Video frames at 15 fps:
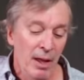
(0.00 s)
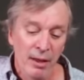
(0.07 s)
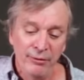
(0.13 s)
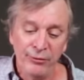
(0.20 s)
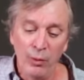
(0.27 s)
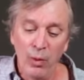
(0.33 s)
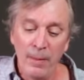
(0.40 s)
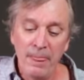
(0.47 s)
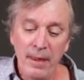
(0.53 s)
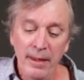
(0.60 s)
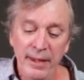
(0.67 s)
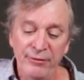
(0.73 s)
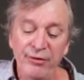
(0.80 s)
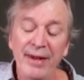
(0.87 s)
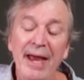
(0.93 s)
So
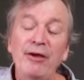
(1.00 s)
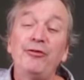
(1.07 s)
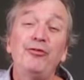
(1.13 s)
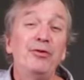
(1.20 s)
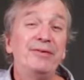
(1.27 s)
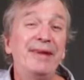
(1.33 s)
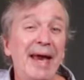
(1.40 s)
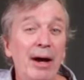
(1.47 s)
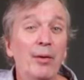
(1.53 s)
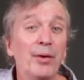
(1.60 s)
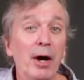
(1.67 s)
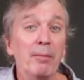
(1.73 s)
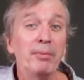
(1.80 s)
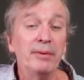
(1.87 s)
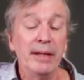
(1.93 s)
it's an extra down
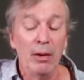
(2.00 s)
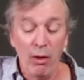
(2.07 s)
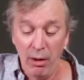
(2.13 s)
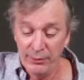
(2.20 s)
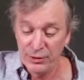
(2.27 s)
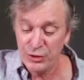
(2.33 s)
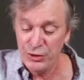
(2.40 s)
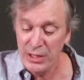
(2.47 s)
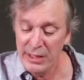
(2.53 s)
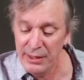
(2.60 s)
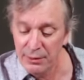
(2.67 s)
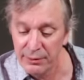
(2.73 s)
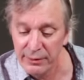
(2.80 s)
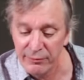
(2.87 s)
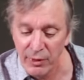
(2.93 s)
up. Now on the sheet
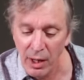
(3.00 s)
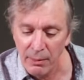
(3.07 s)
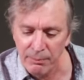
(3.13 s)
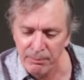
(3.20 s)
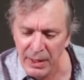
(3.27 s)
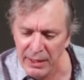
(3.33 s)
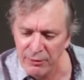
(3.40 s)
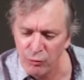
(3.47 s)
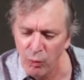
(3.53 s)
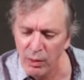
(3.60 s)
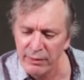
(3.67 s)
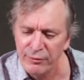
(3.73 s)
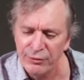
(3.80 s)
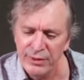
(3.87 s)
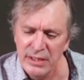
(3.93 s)
here, you've got page
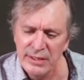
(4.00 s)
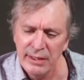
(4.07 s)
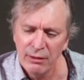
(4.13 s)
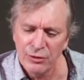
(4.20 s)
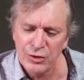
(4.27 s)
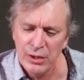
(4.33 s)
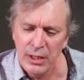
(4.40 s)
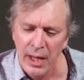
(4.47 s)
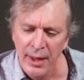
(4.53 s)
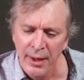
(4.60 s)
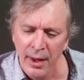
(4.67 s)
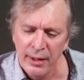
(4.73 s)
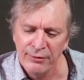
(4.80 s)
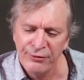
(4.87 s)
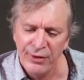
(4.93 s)
1 of your detail sheet.
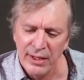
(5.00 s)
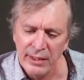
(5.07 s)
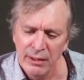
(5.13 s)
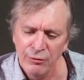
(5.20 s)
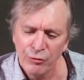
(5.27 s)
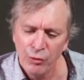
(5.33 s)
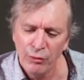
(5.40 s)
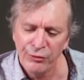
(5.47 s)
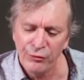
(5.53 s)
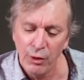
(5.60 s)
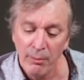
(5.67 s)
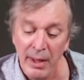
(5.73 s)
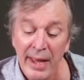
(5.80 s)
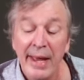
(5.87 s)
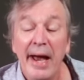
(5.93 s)
It's saying intro
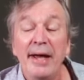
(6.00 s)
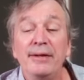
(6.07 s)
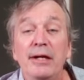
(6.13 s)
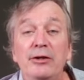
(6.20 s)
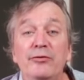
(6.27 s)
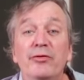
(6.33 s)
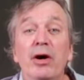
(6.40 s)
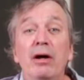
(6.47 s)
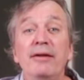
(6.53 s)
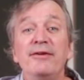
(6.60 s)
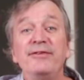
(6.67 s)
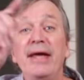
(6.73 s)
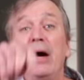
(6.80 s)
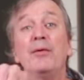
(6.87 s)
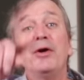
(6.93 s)
strum, and then you've got the
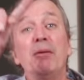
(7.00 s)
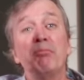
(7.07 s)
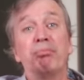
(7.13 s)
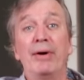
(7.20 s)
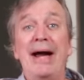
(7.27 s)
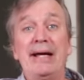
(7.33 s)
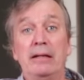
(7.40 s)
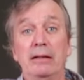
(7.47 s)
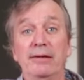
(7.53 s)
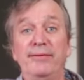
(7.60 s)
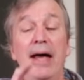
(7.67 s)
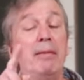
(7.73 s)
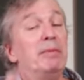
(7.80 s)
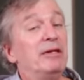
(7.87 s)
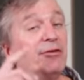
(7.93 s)
down up bracketed.
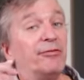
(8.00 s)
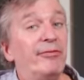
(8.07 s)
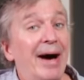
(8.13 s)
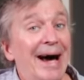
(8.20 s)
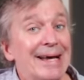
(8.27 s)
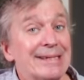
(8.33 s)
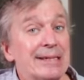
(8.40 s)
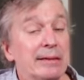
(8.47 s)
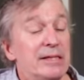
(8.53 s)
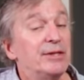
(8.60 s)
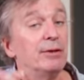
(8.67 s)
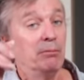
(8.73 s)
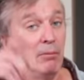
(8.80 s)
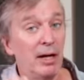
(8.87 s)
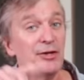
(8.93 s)
That means fast. At
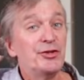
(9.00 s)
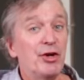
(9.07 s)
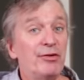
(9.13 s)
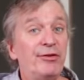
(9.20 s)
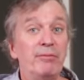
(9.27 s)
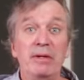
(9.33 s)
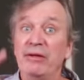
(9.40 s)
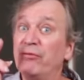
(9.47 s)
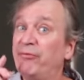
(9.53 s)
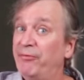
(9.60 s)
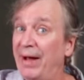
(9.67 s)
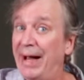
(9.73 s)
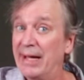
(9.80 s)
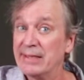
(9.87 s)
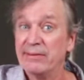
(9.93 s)
least on my charts, it means
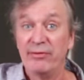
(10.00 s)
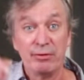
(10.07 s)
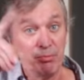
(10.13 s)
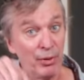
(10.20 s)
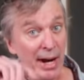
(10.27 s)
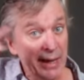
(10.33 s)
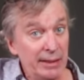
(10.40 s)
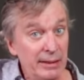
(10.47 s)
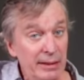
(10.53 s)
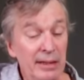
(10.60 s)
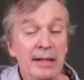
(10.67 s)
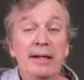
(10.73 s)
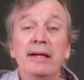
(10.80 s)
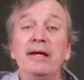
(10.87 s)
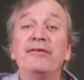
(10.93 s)
fast. If it's bracketed,
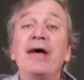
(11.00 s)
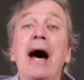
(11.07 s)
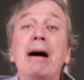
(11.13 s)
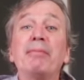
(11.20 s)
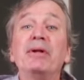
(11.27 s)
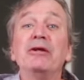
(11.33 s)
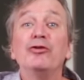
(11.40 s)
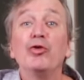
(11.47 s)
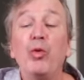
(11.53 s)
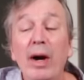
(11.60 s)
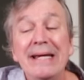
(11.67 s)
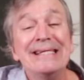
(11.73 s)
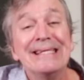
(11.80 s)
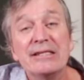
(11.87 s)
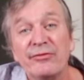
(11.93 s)
it's happening
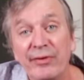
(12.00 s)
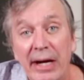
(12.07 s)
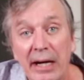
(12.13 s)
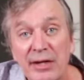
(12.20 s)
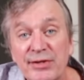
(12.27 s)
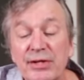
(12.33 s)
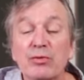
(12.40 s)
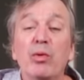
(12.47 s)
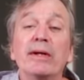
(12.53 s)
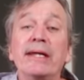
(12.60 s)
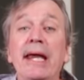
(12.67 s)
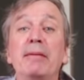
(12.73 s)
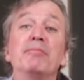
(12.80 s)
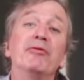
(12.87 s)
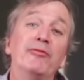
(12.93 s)
twice as fast as what
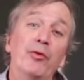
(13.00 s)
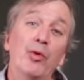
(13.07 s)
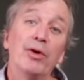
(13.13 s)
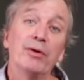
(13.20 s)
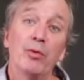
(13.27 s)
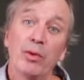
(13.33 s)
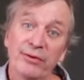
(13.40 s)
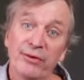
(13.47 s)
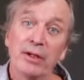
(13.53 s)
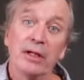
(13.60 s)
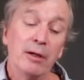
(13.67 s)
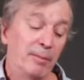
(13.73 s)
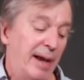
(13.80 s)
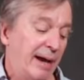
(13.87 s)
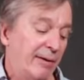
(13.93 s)
came before it, or what's going to come